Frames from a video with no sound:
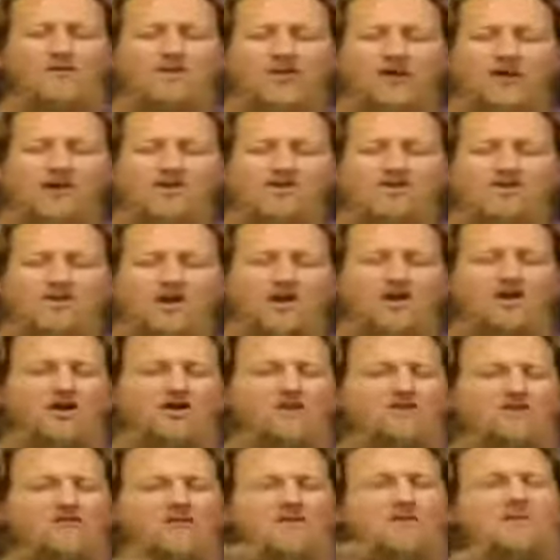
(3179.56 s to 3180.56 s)
things are
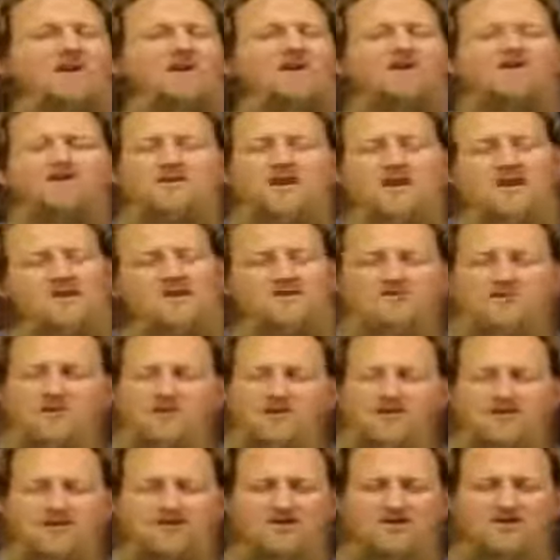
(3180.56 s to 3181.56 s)
not forbidden to us,
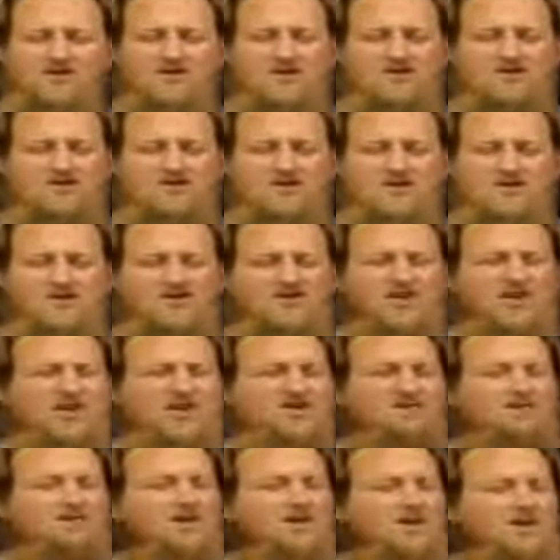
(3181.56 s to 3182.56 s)
brothers and
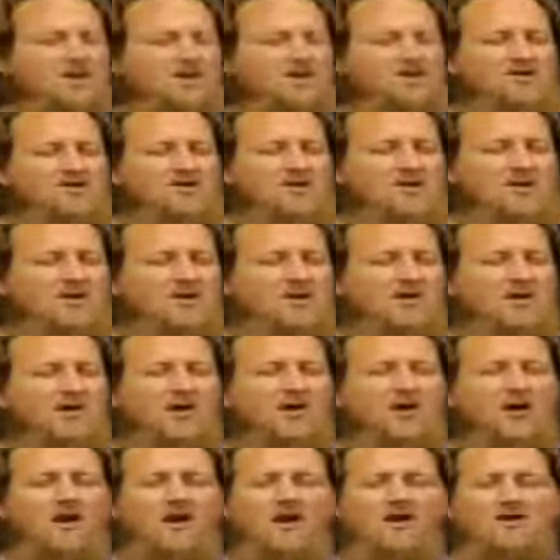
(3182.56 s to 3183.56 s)
sisters, because
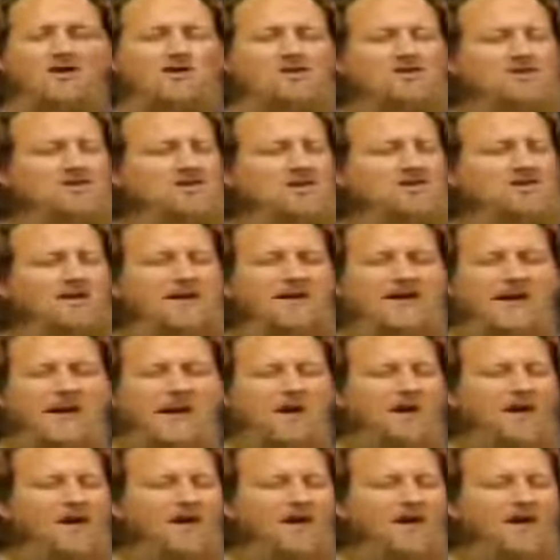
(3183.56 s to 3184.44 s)
Allah wants to make our